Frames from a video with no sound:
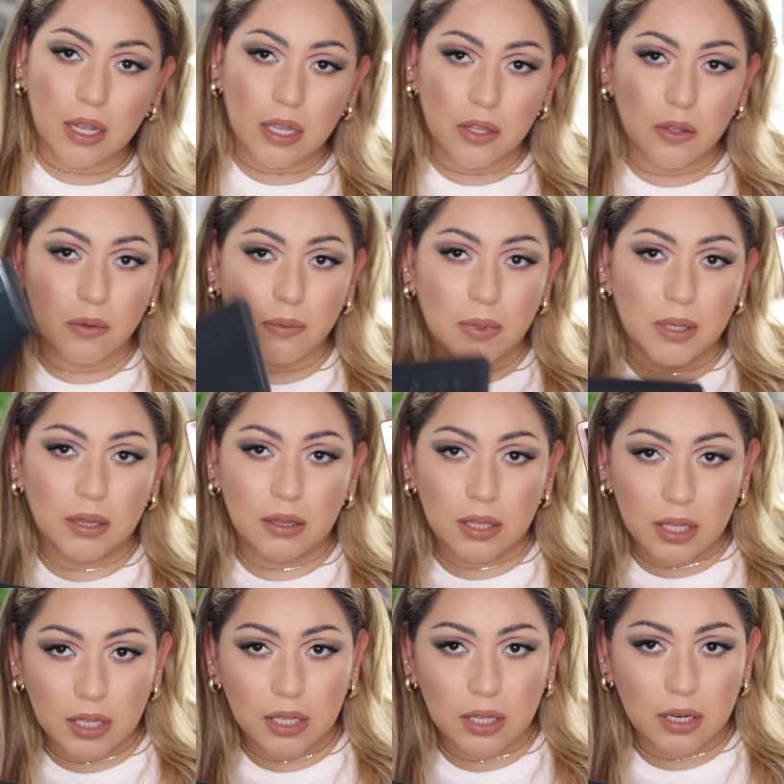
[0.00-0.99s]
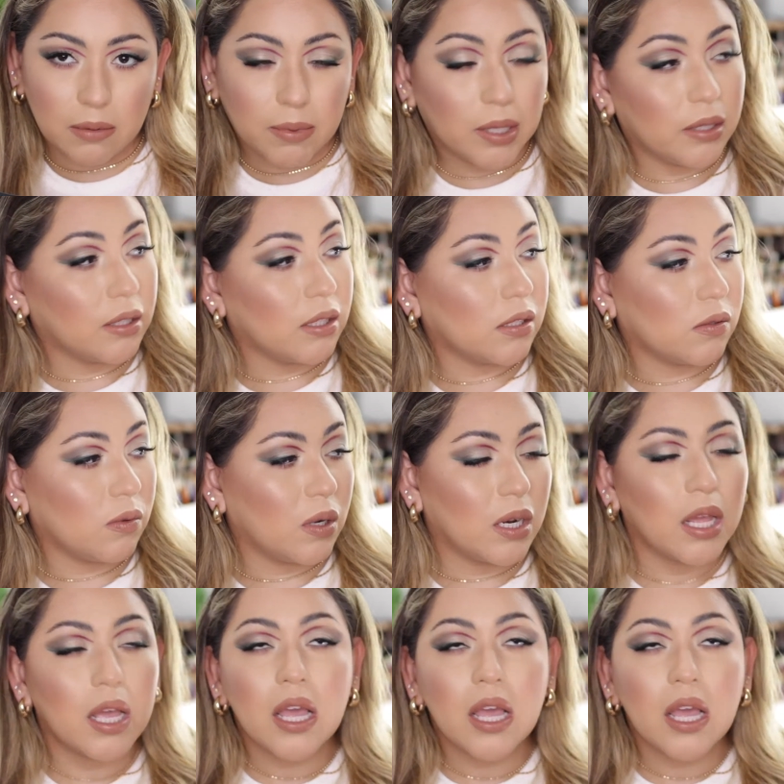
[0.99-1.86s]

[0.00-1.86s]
and you've been thinking about this one,